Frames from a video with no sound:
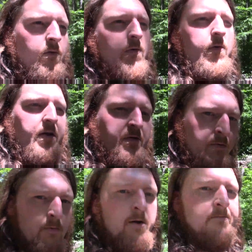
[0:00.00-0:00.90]
or what
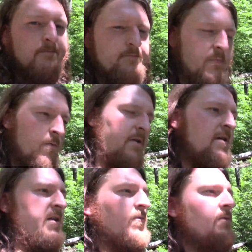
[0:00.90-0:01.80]
you want, or what
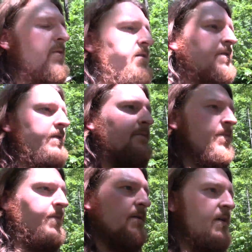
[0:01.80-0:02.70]
anyone wants.
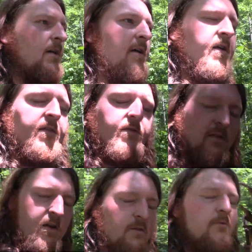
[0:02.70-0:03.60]
It's
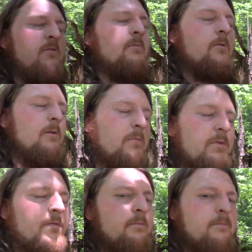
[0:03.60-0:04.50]
there for a
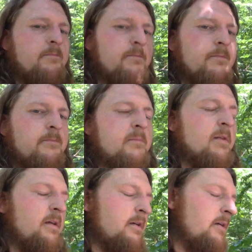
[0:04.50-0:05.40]
purpose.
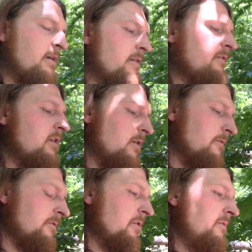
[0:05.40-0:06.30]
It's there
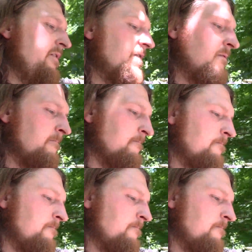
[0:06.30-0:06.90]
for a reason.